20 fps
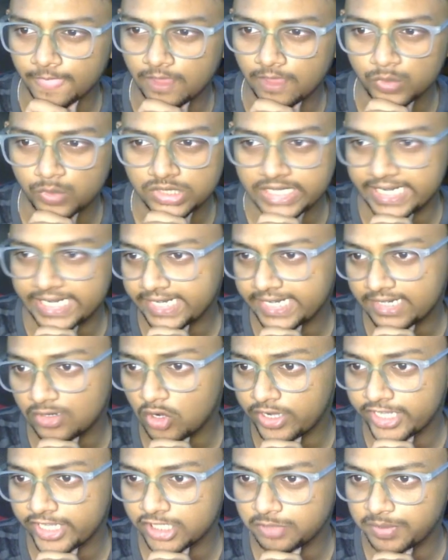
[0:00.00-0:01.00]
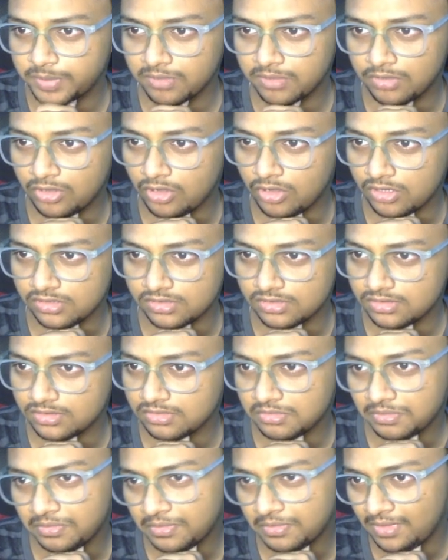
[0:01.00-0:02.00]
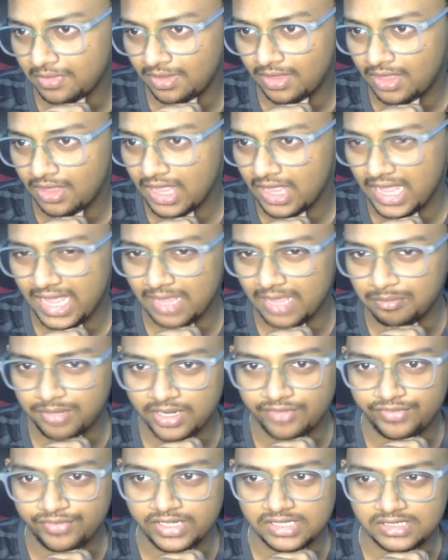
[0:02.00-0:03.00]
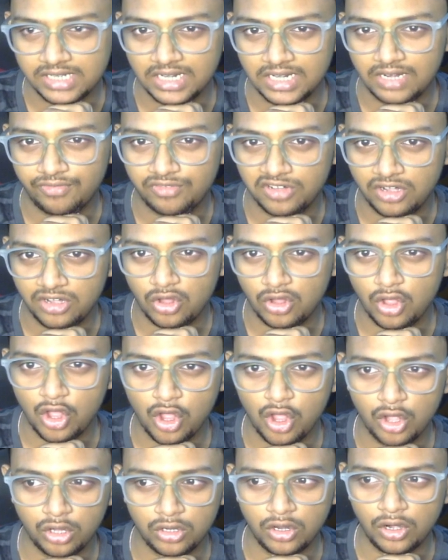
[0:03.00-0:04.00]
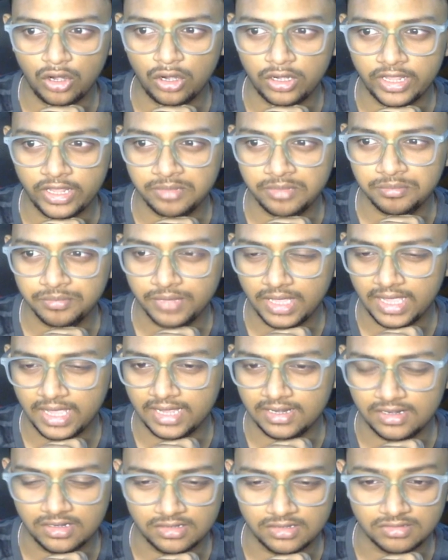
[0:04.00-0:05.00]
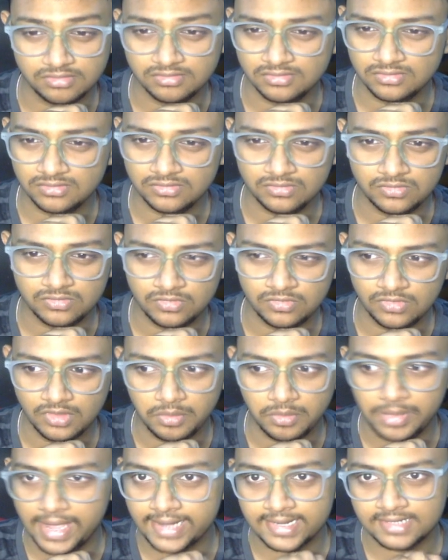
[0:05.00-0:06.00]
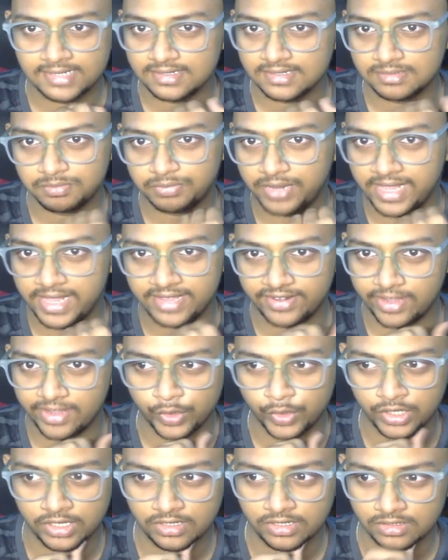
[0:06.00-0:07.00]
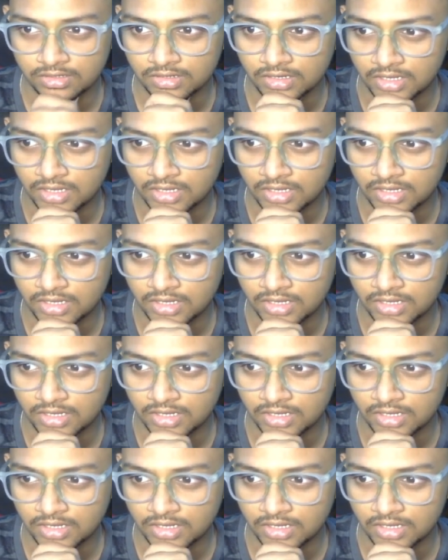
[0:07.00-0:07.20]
which I did not expect because I'm playing freestyle after a long time, and Magnus is playing regularly.